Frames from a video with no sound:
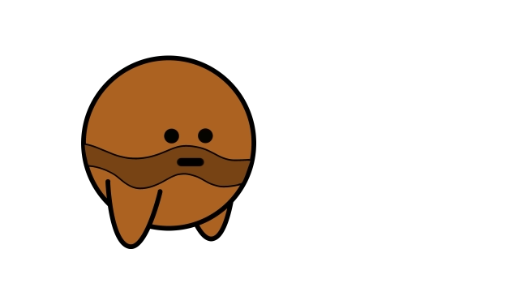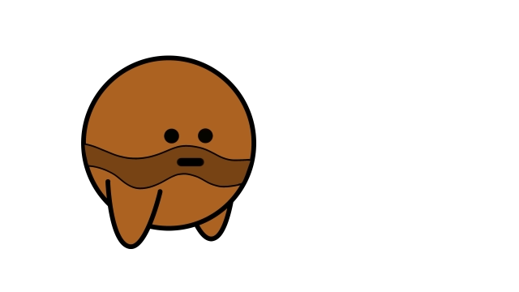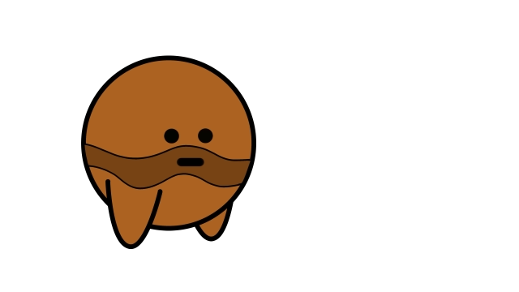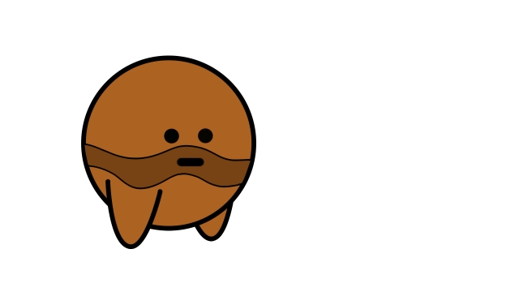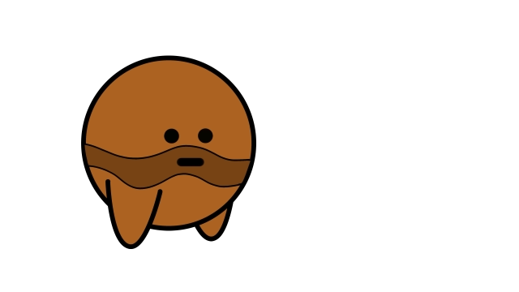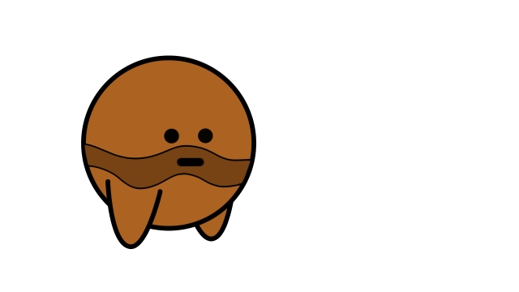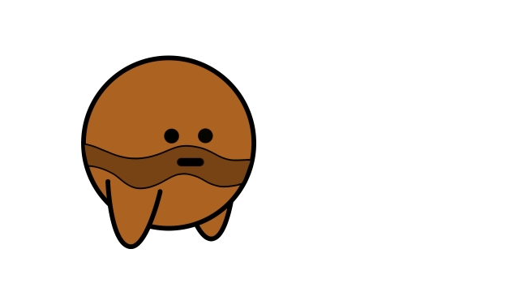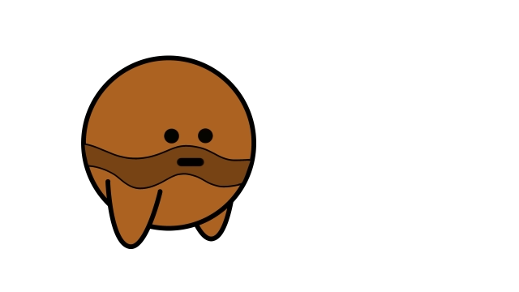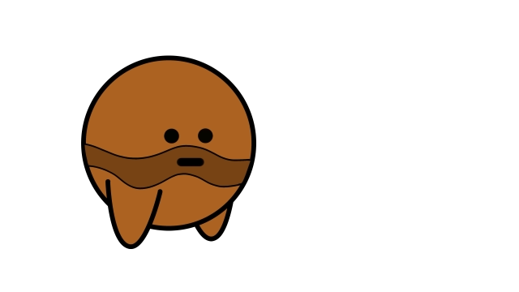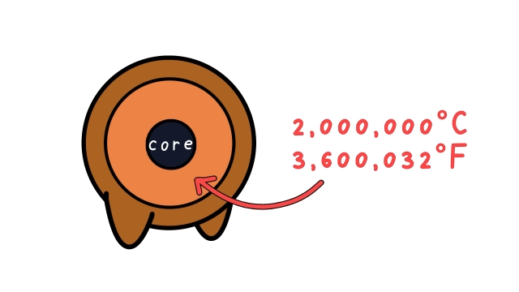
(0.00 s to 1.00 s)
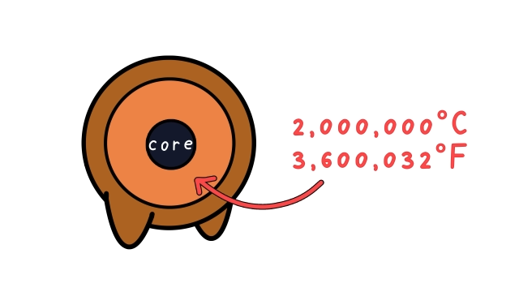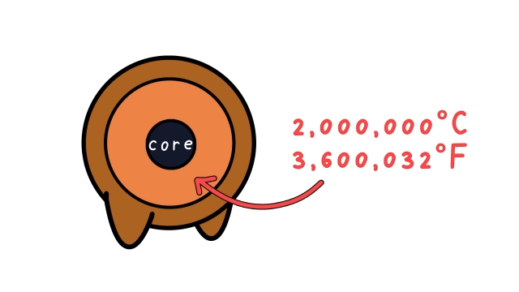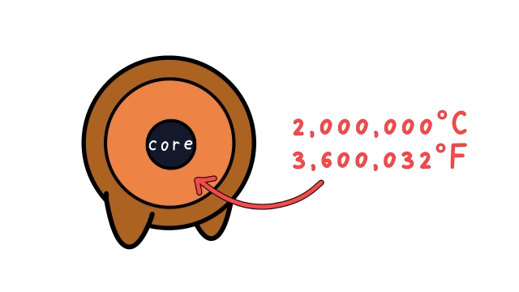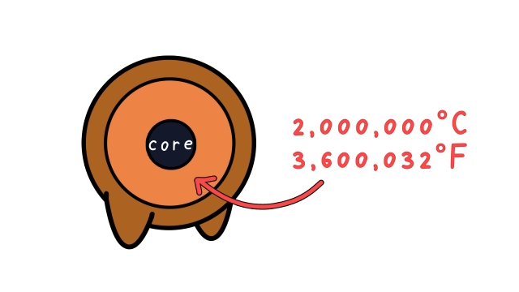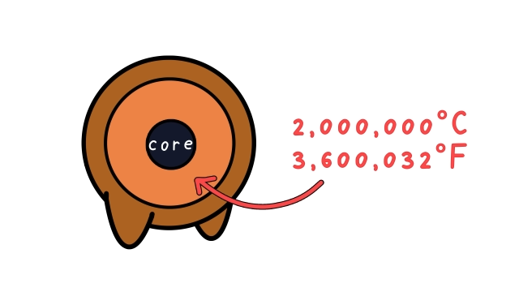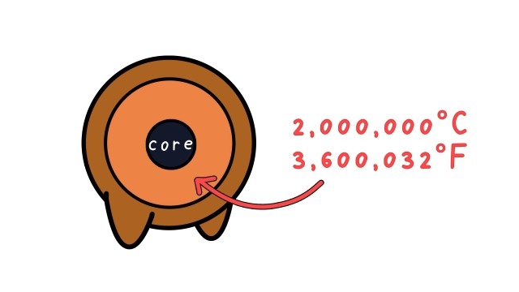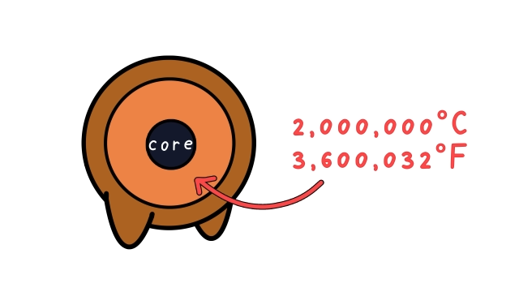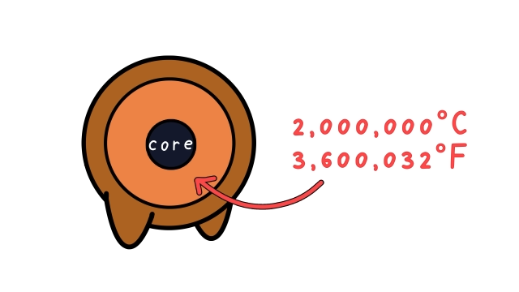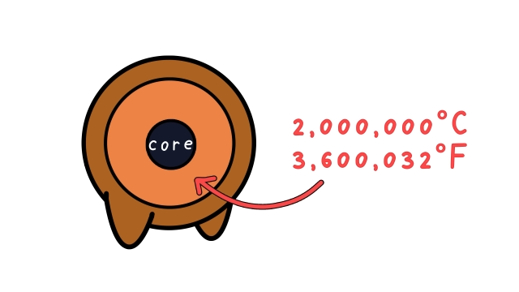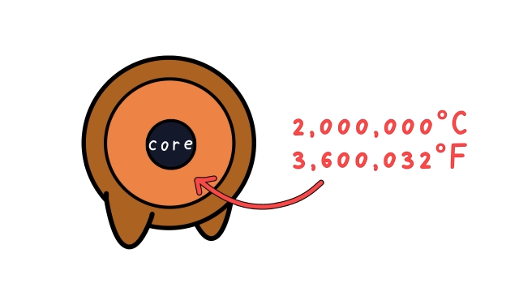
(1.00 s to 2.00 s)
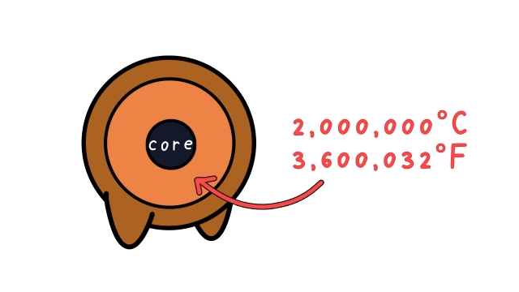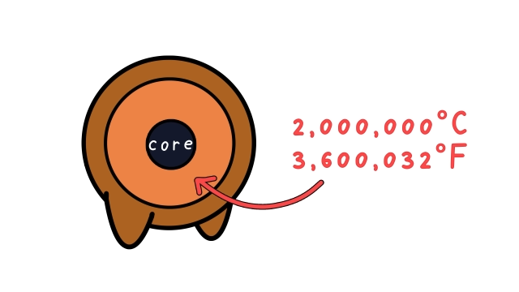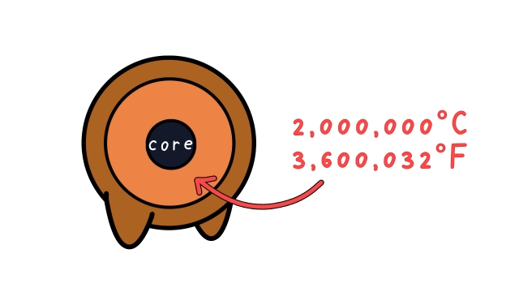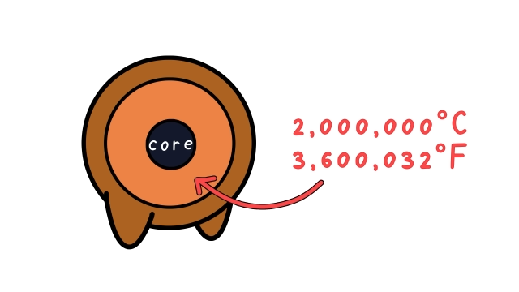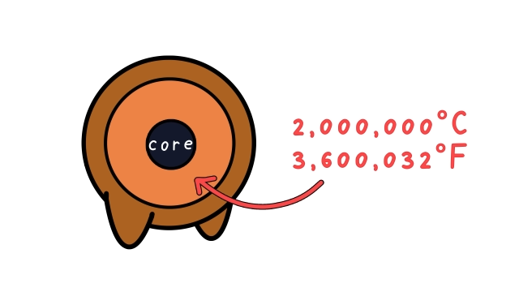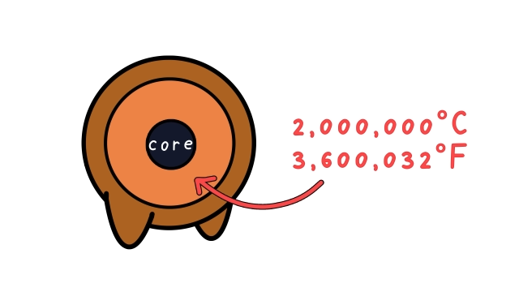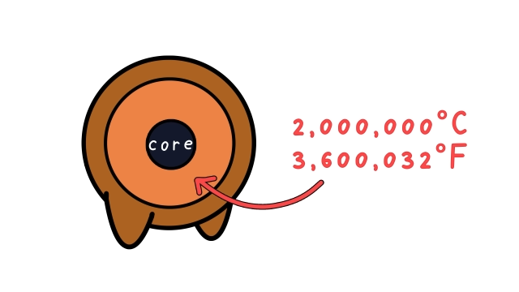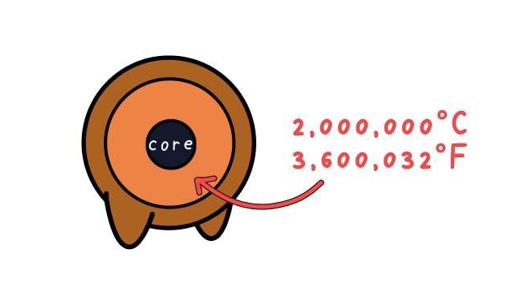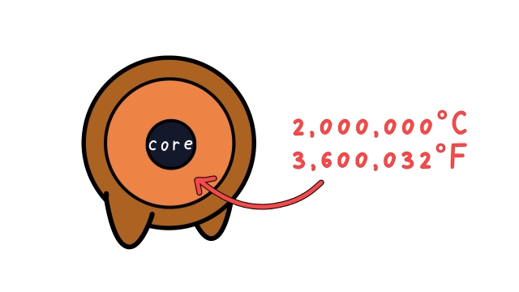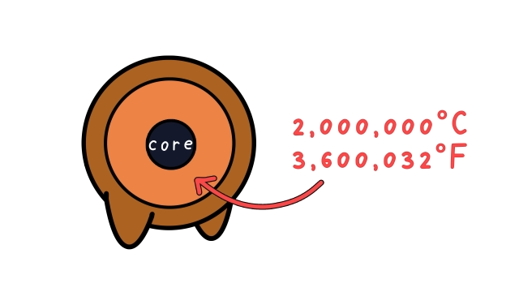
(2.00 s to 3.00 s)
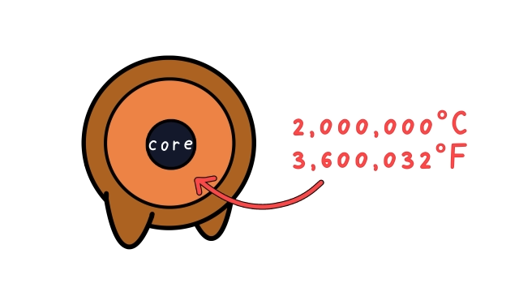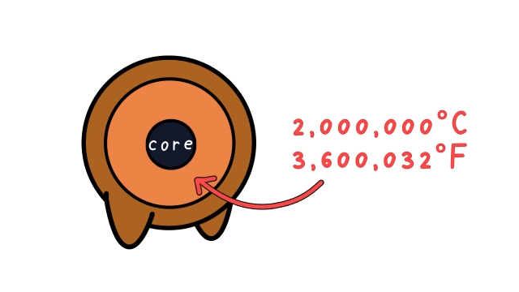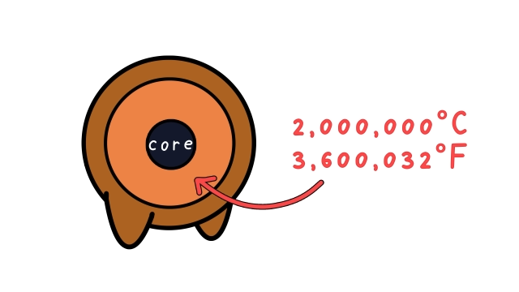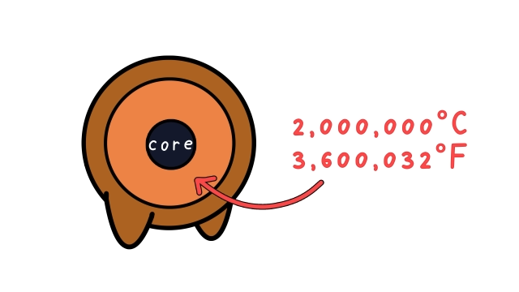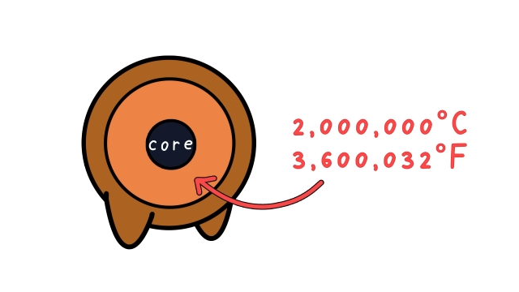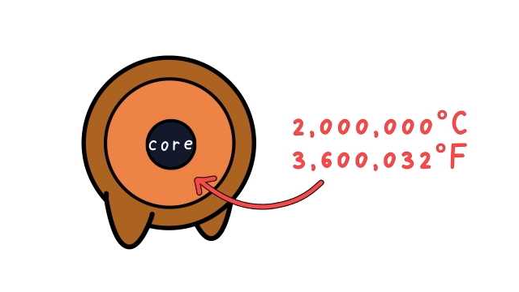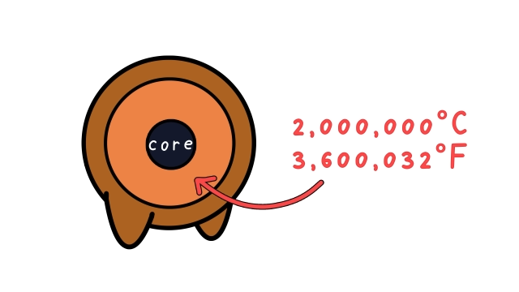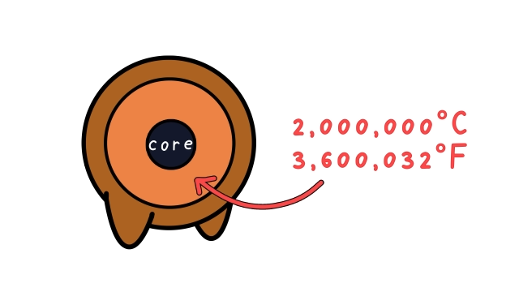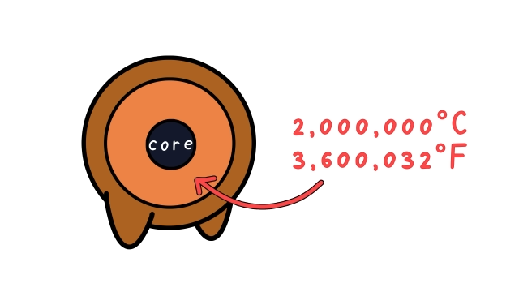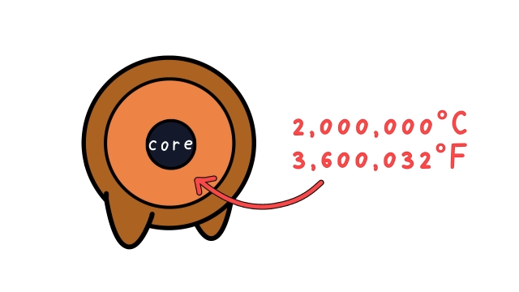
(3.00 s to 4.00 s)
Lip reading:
(no speaker visible)